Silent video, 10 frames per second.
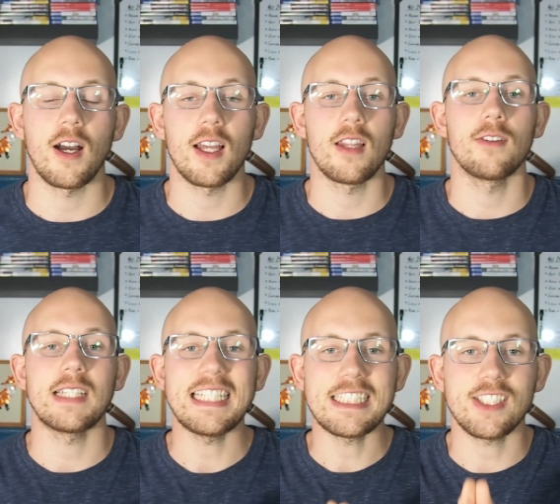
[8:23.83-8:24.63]
I
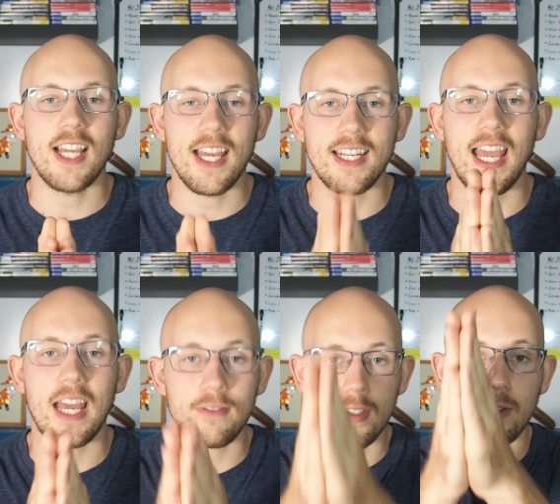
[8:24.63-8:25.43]
love each and
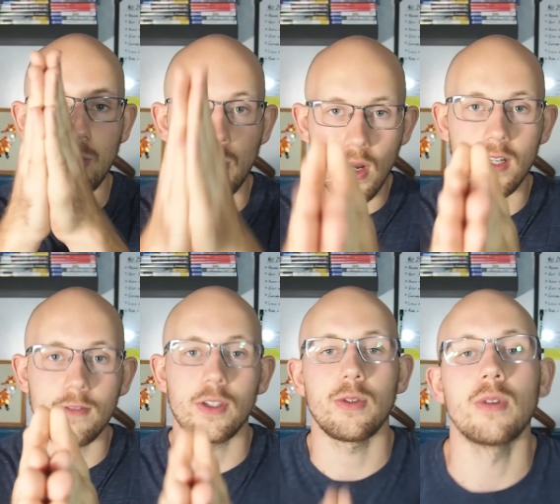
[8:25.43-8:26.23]
every one
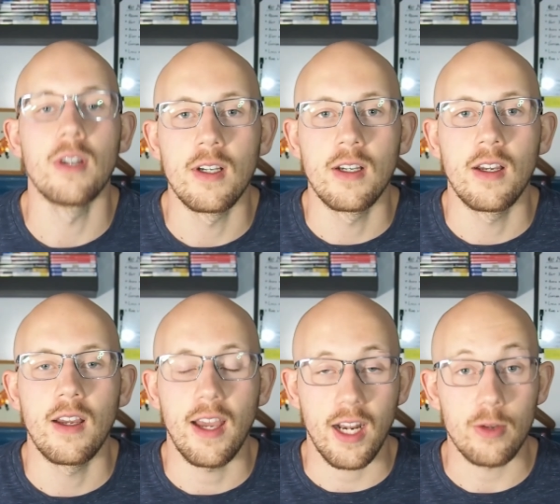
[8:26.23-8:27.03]
of you,
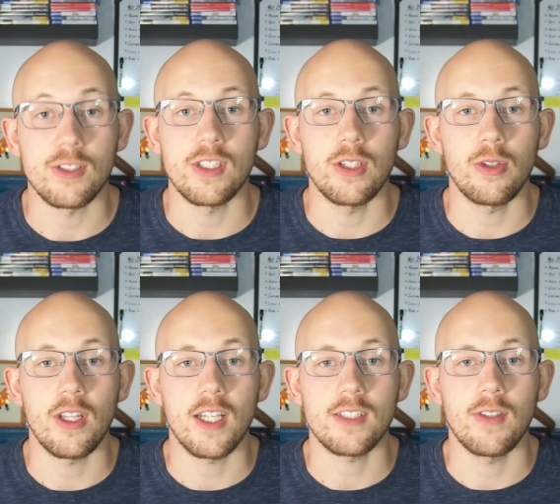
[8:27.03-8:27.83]
and I will see you
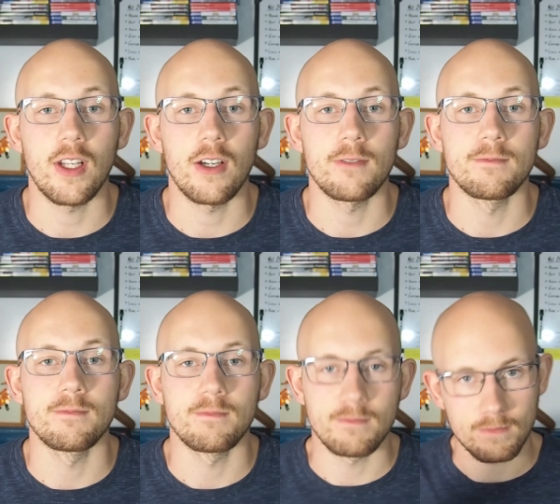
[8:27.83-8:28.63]
in the next video.
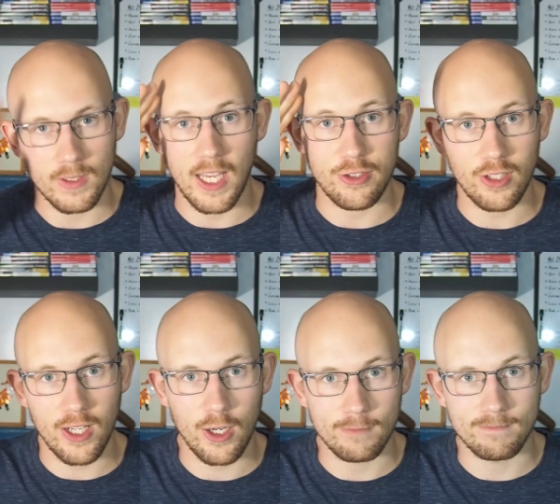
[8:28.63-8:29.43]
Catch you
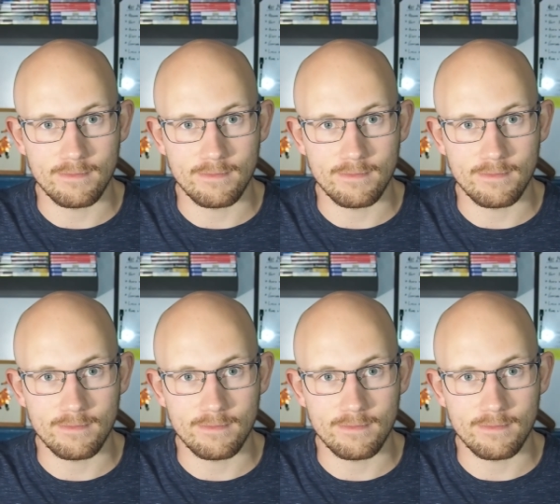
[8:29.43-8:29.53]
later.